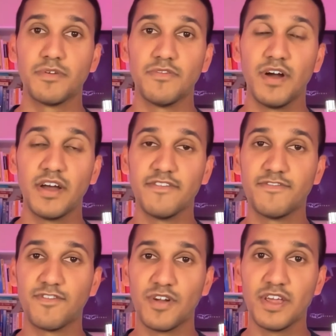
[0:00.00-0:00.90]
provide a
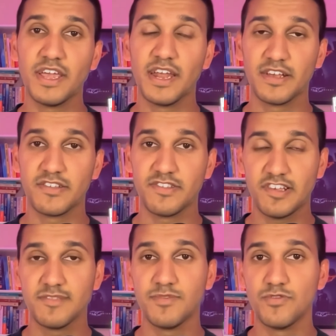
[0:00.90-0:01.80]
free and
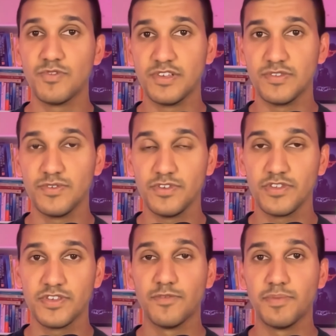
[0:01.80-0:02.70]
accessible resource
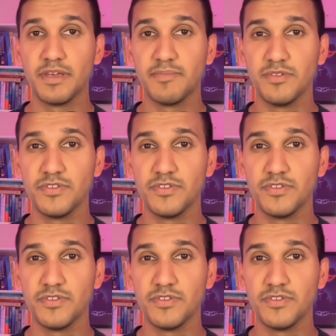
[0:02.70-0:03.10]
for people